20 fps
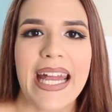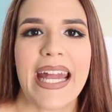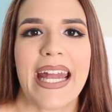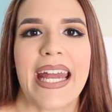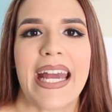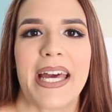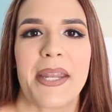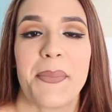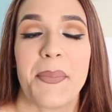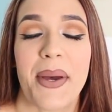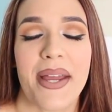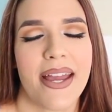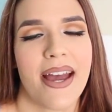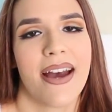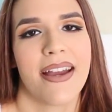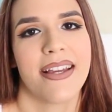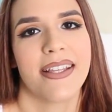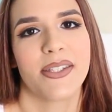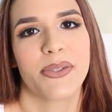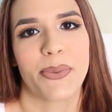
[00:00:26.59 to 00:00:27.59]
and my
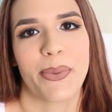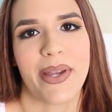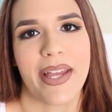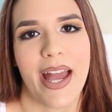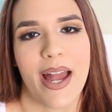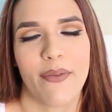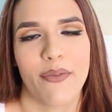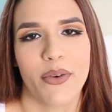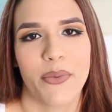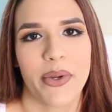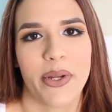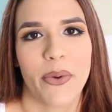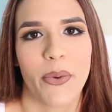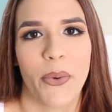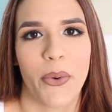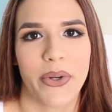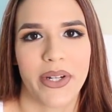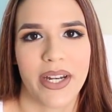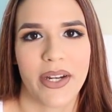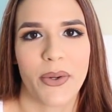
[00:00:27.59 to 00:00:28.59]
highest weight ever
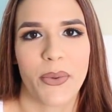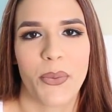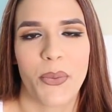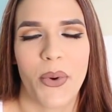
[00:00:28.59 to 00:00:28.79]
recorded